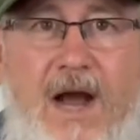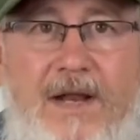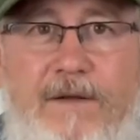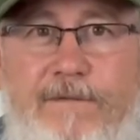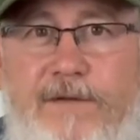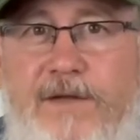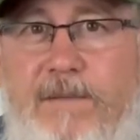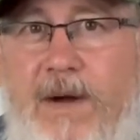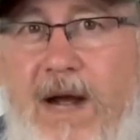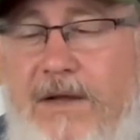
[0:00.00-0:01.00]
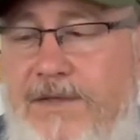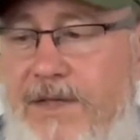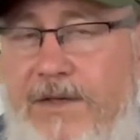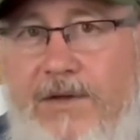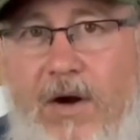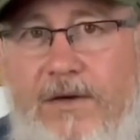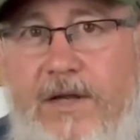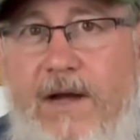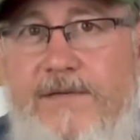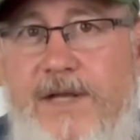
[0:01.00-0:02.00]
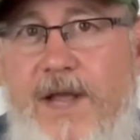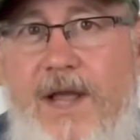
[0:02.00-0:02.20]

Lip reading: I did 15 miles in the darn toughs,